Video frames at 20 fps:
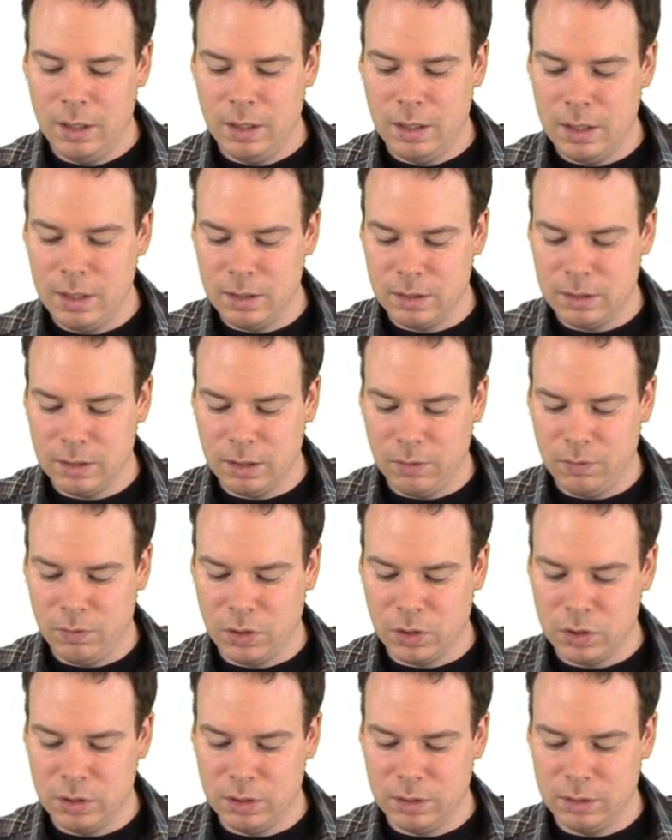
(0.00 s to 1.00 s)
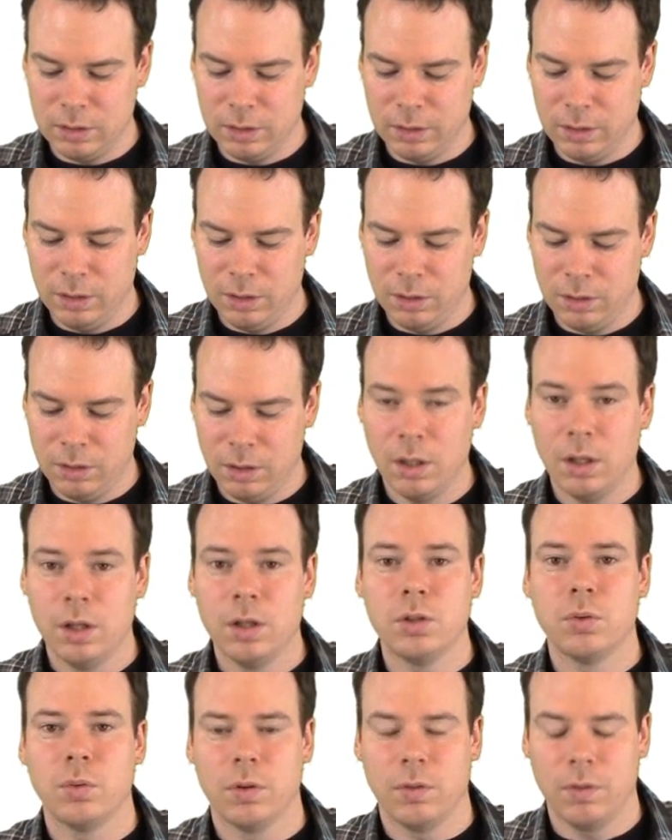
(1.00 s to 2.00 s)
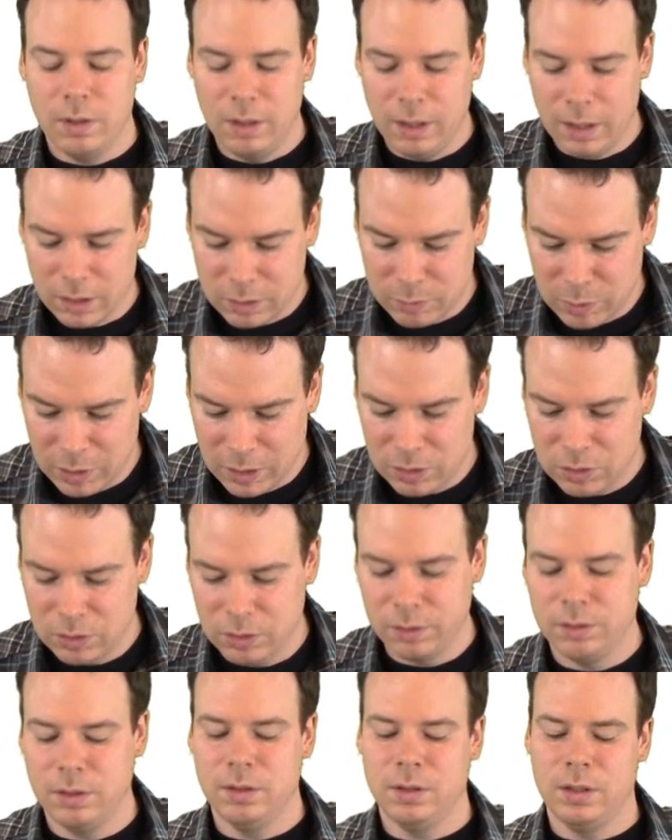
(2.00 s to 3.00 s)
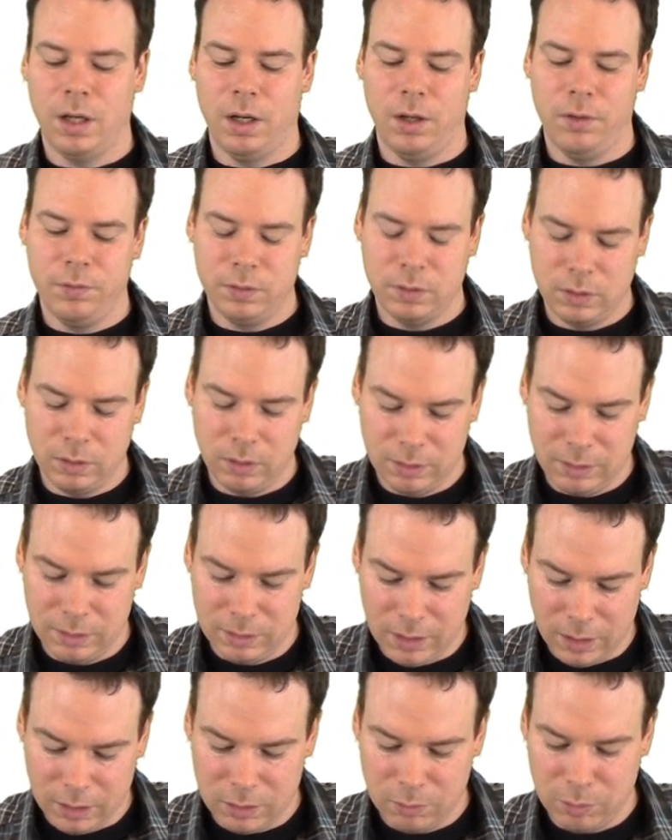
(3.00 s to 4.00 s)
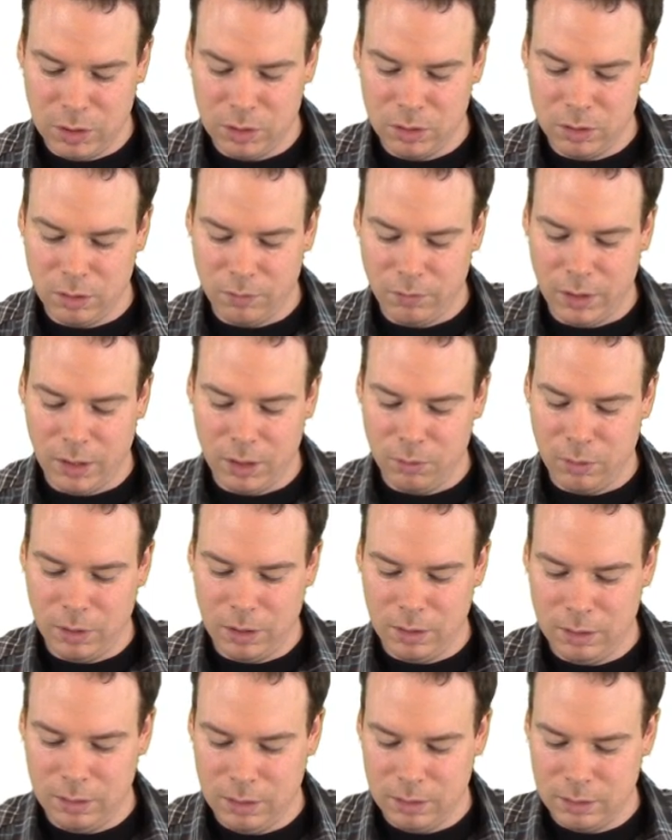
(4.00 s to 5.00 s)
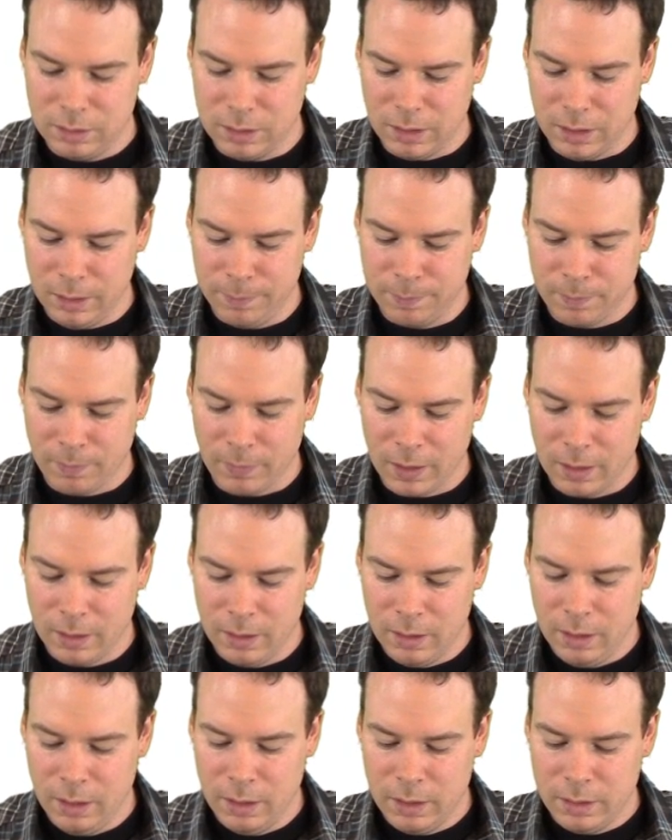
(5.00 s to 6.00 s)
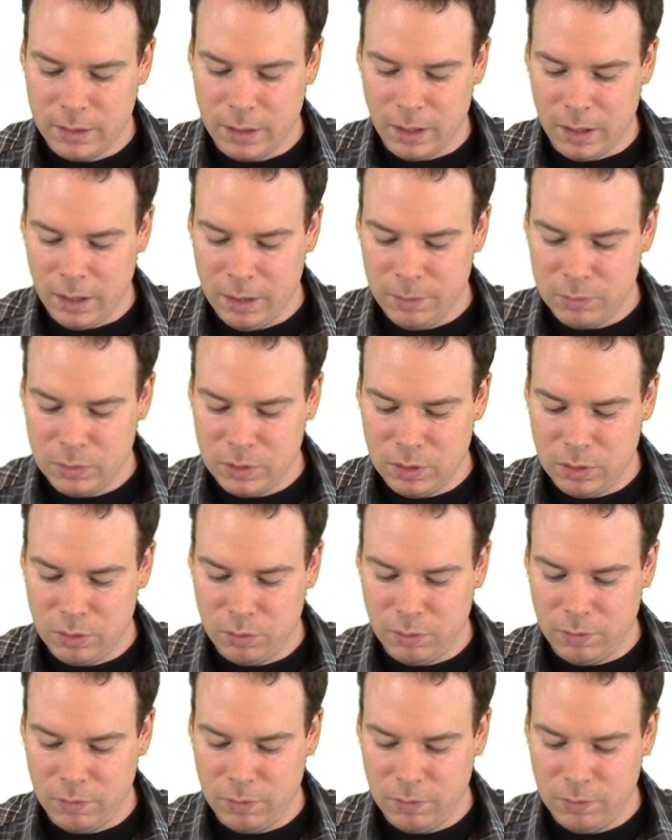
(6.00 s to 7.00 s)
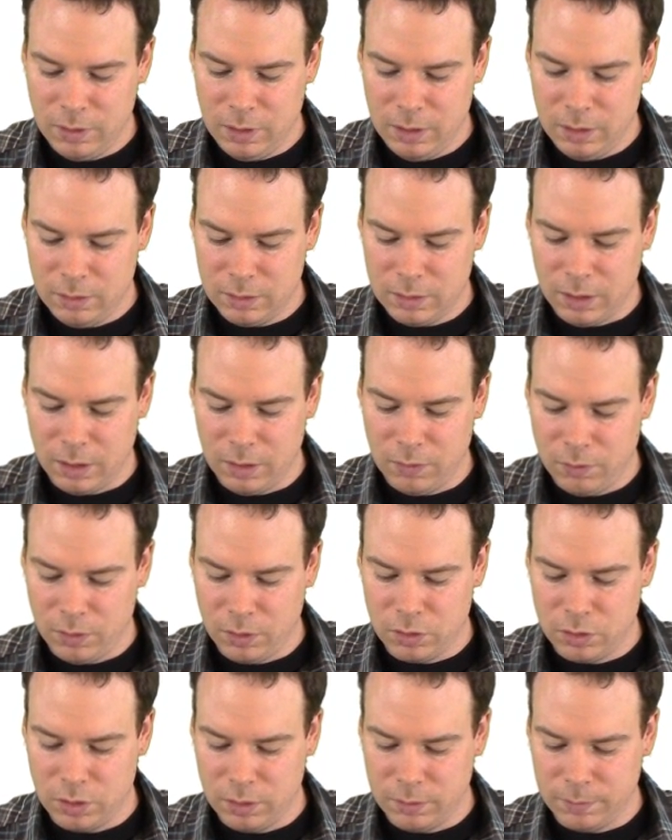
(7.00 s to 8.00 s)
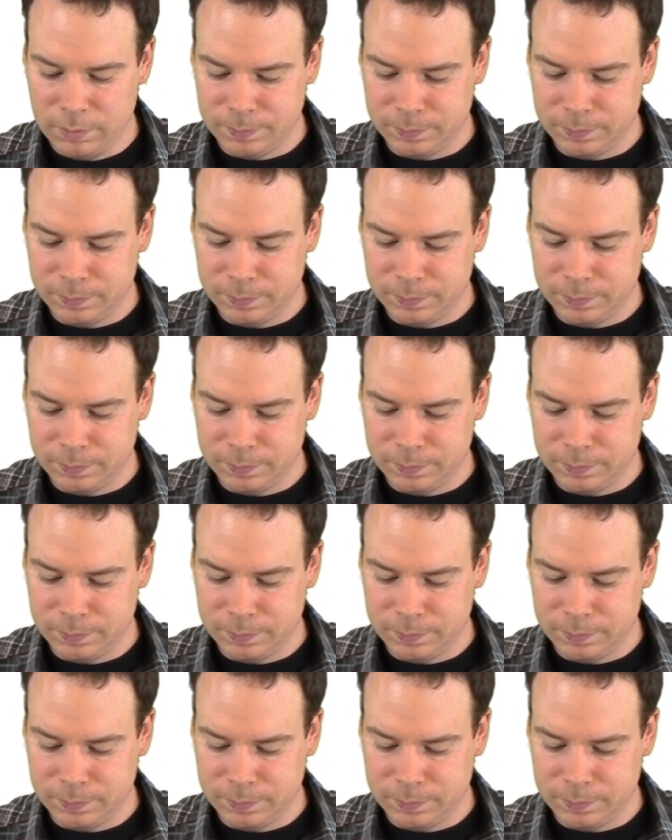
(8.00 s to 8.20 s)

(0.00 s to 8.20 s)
inside function is the linear. Derivative of the exponential is itself, so this is exponential evaluated at the inside, times the derivative of the inside function.